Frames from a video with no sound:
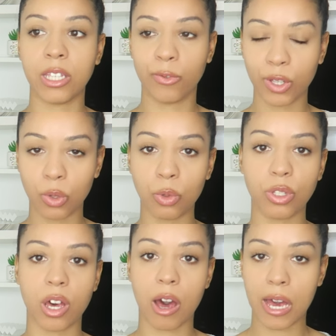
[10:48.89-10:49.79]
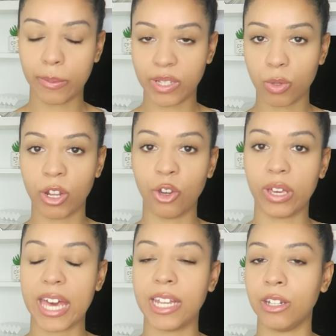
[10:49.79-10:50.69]
difficult times when
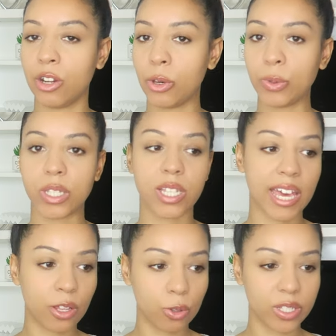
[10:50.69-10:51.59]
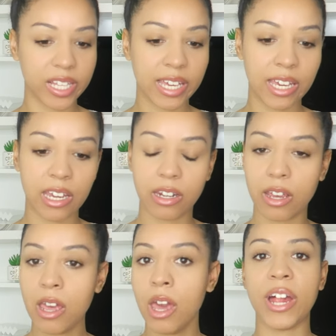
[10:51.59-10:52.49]
you're getting no sales in,